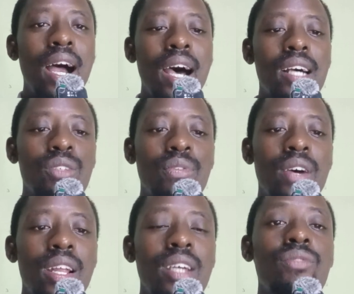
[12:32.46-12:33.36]
as
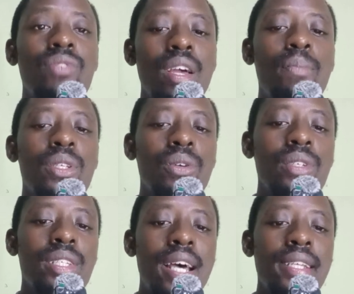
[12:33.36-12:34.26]
far as rape is
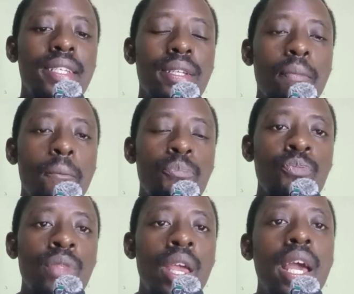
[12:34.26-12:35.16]
concerned.
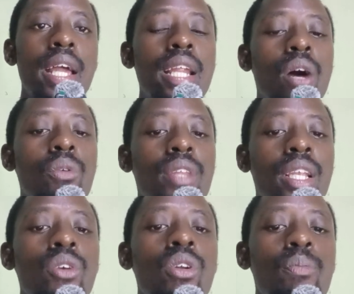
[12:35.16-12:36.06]
Now, the
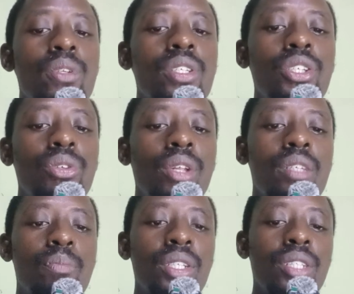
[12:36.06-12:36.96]
legal position,
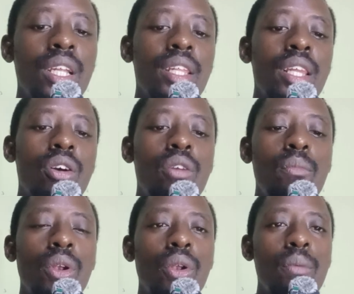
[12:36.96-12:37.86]
especially the
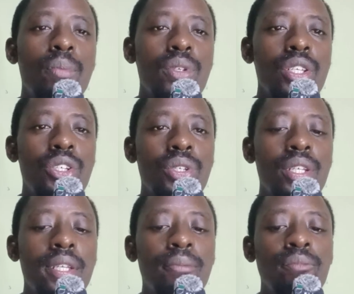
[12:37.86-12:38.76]
common law position,
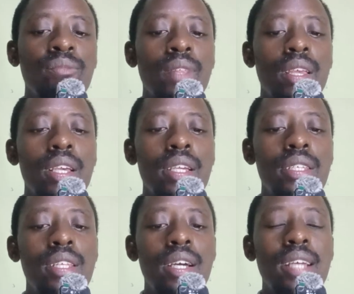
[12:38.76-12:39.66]

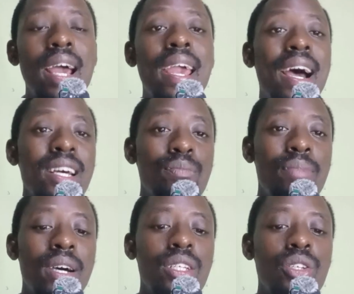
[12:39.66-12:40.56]
is that a
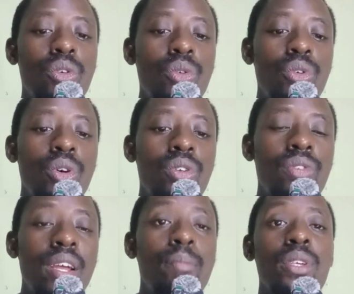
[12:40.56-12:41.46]
husband could not
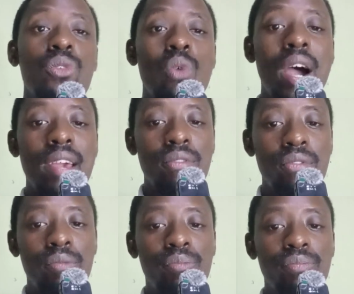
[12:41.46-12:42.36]
rape his wife.